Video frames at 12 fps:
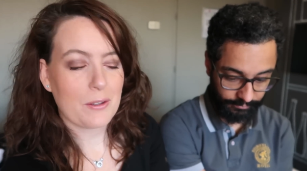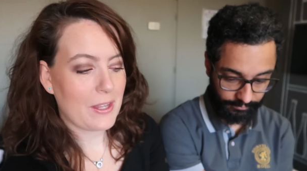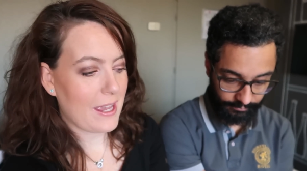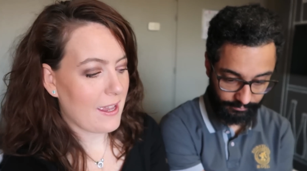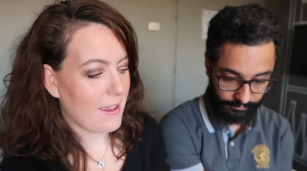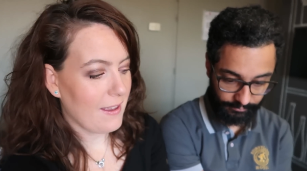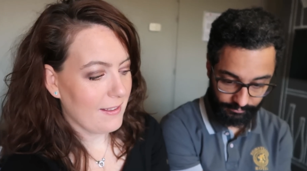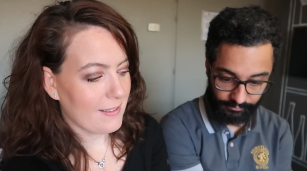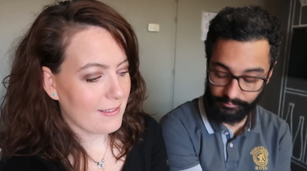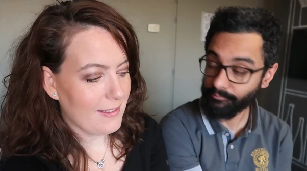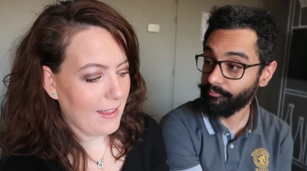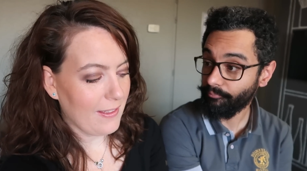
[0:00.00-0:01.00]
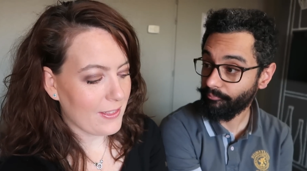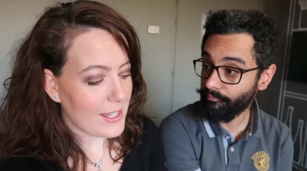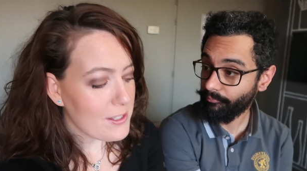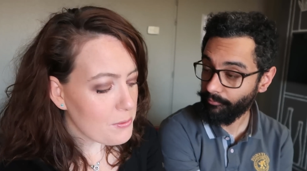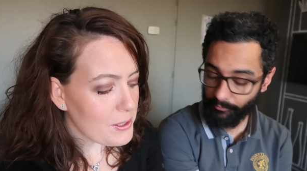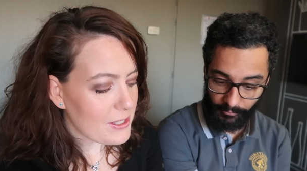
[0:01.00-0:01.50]
Speaker 1: So they
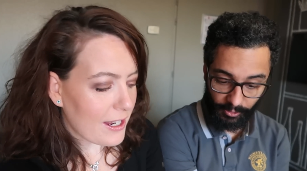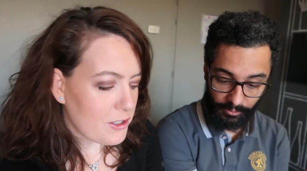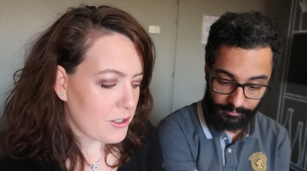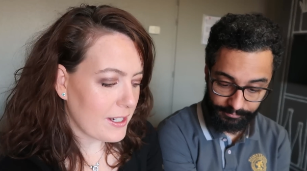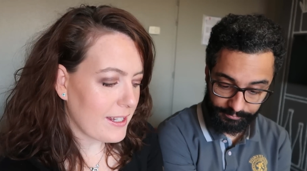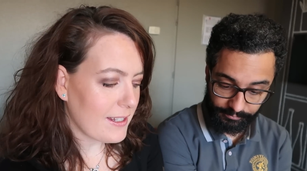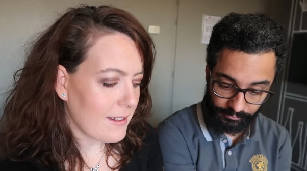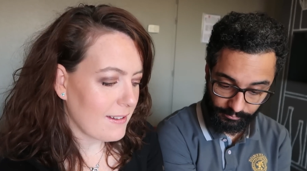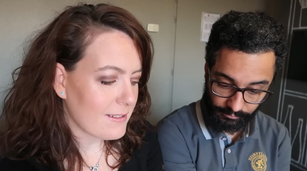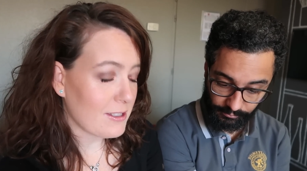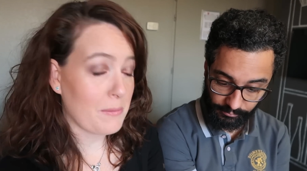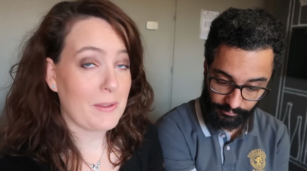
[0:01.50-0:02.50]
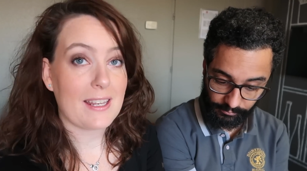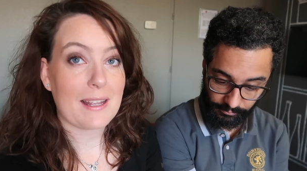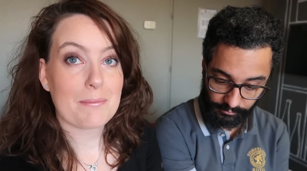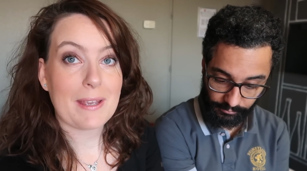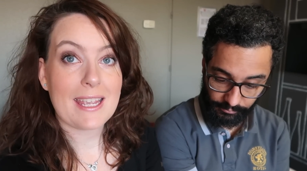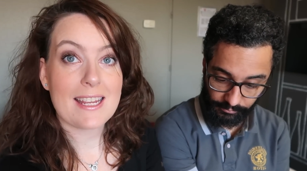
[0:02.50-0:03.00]
this was actually something
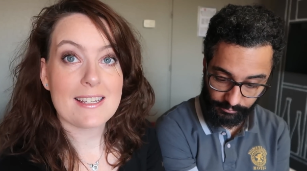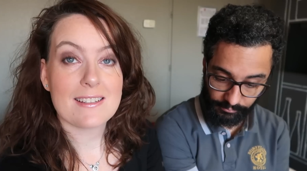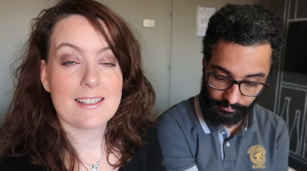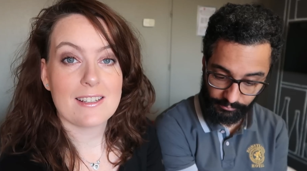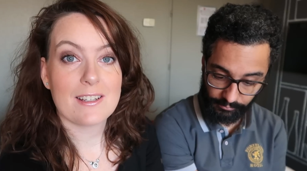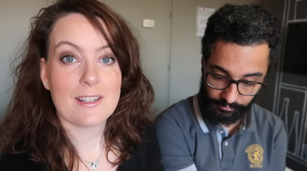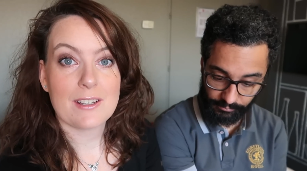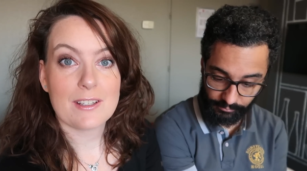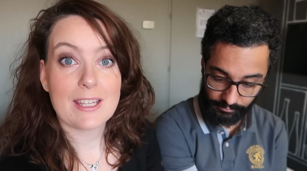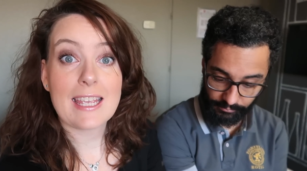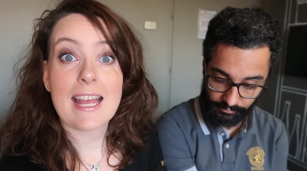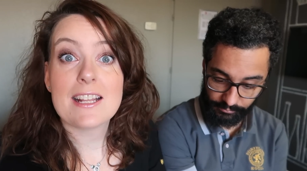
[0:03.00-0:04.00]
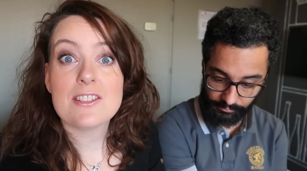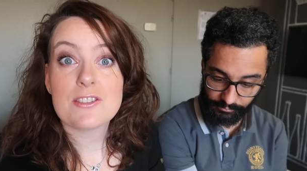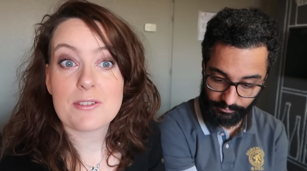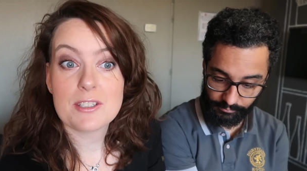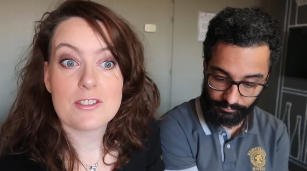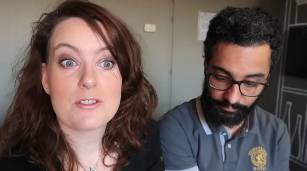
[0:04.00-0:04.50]
that made uh, the
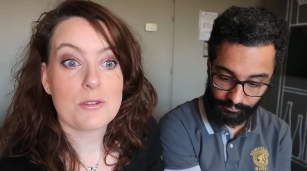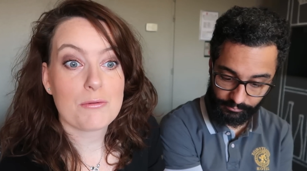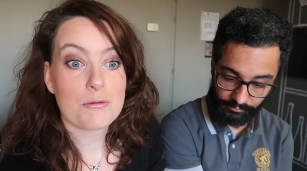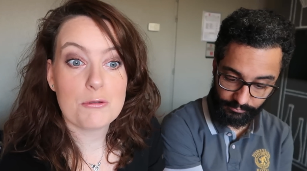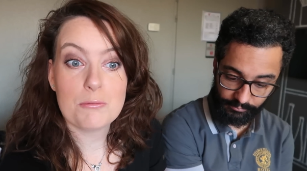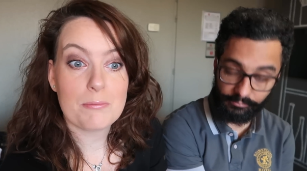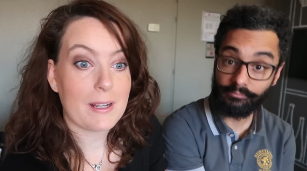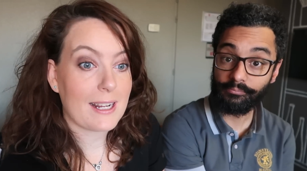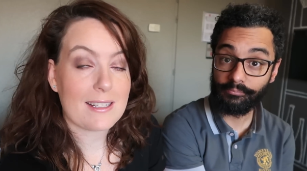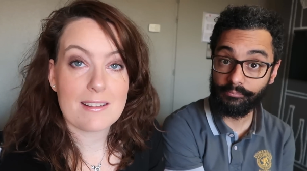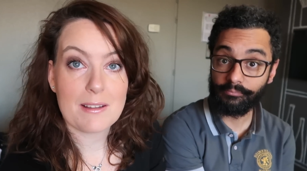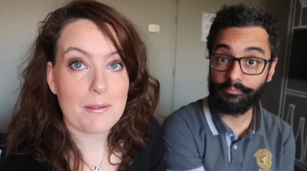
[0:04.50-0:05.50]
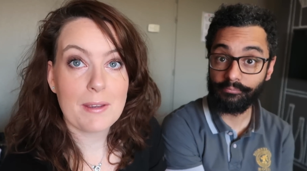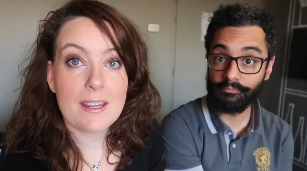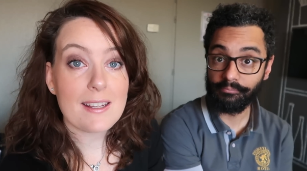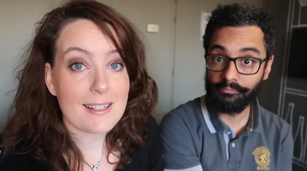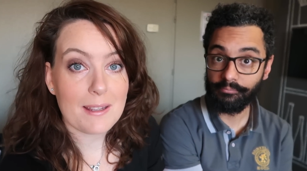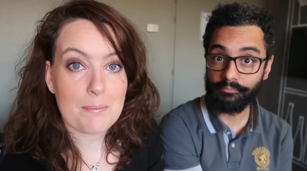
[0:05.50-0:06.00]
entrance to the room
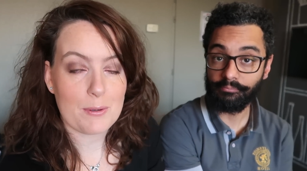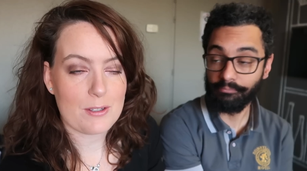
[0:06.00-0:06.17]
immediately